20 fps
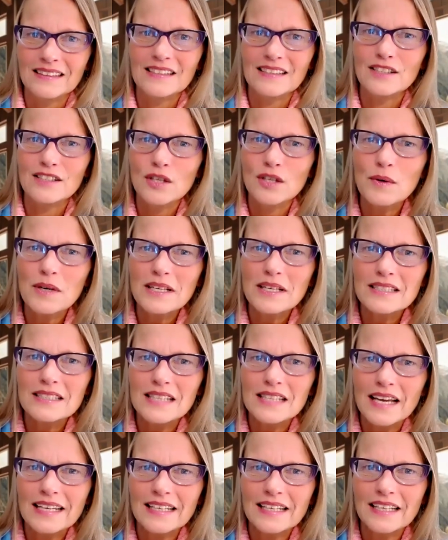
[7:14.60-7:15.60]
It's so
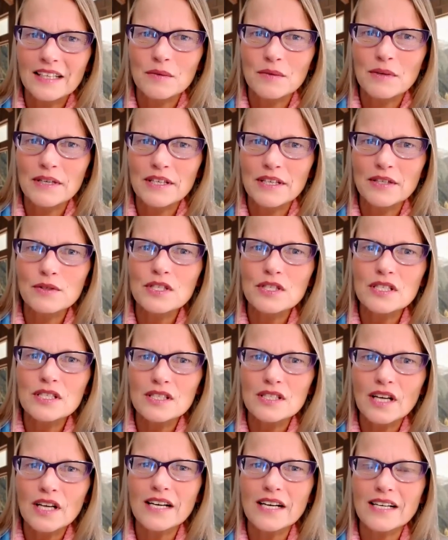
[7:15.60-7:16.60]
exciting when you
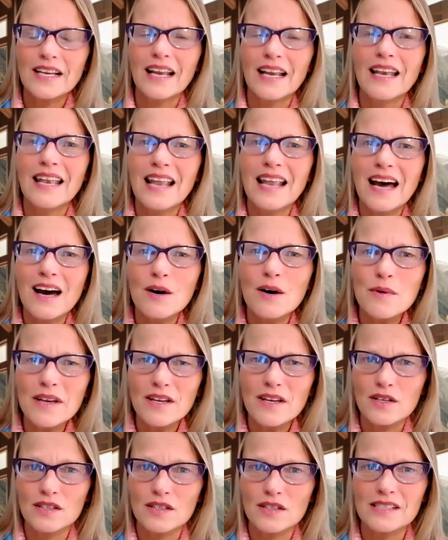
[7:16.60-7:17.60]
start
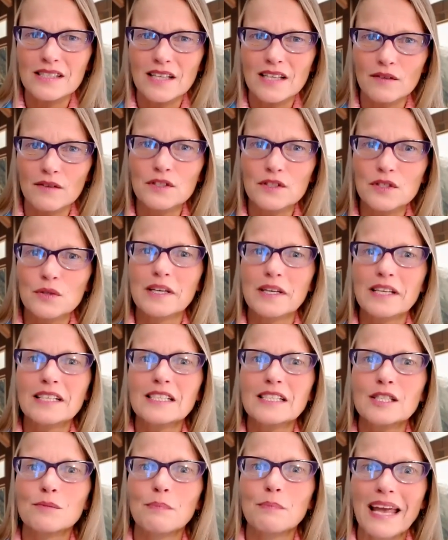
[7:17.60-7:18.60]
allowing yourself to
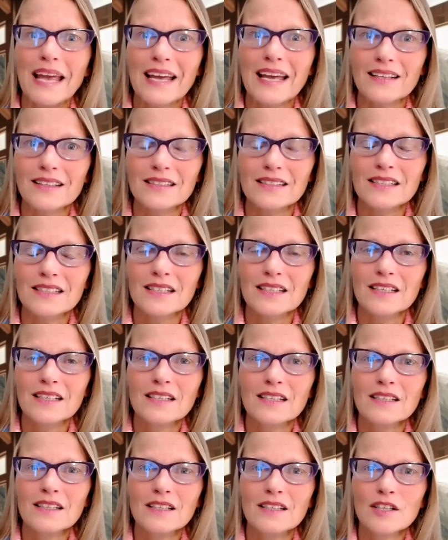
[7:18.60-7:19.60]
expand.
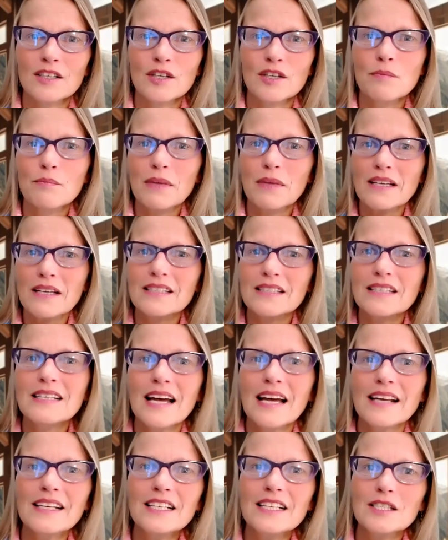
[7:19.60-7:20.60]
Because
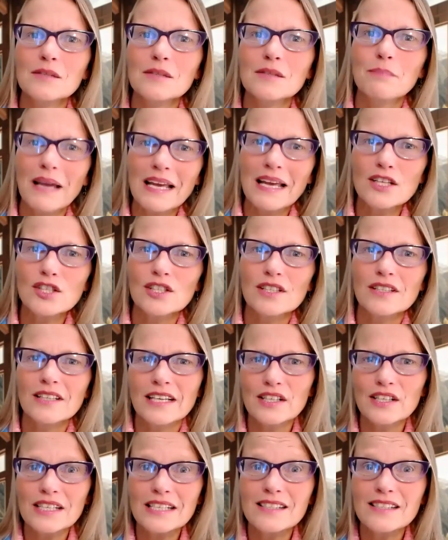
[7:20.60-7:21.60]
in that expansion,
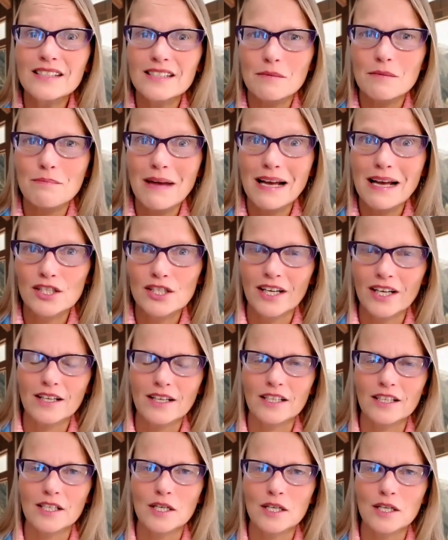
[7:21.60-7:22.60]
there is the
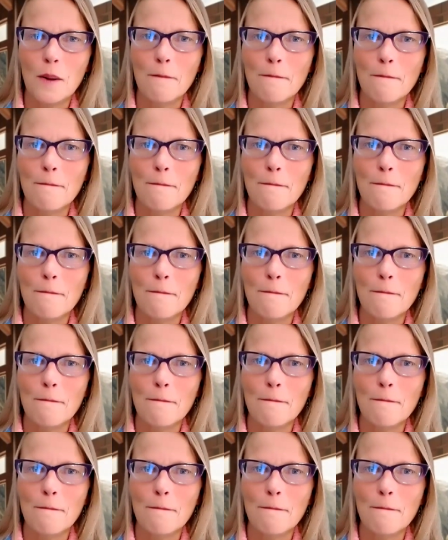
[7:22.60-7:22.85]
magic.